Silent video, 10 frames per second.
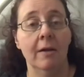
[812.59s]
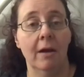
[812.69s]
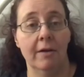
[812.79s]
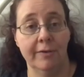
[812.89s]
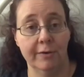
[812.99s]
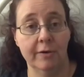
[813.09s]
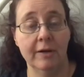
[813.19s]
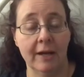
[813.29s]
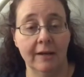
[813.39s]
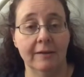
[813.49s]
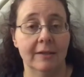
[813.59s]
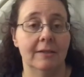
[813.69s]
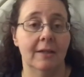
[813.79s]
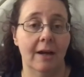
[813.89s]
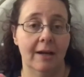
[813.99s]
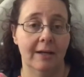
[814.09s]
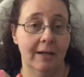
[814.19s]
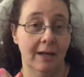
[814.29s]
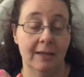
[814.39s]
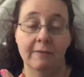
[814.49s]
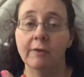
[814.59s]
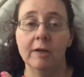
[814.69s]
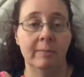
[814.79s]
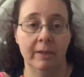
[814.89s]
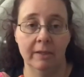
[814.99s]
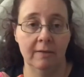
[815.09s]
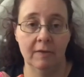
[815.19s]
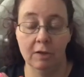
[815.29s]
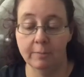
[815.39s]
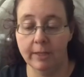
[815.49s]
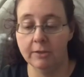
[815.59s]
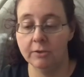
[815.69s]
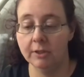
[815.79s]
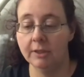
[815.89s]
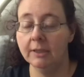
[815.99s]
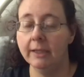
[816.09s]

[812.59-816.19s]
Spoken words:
A 3rd egg that died at the very beginning of incubation,